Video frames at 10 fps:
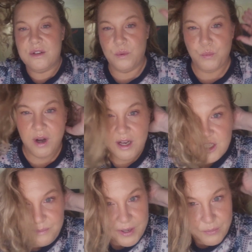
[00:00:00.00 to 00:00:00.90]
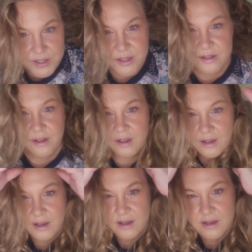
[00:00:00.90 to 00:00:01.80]
good wash, but we're just going
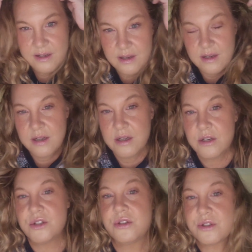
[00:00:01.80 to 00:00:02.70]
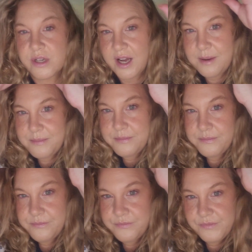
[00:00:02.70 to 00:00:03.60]
to zhuzh it up.
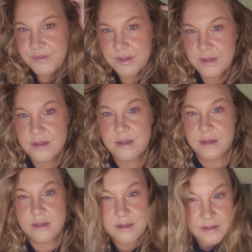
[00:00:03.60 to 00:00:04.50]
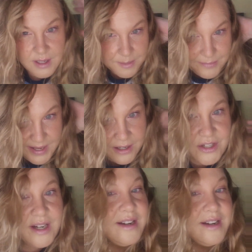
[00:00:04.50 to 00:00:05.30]
I'm actually a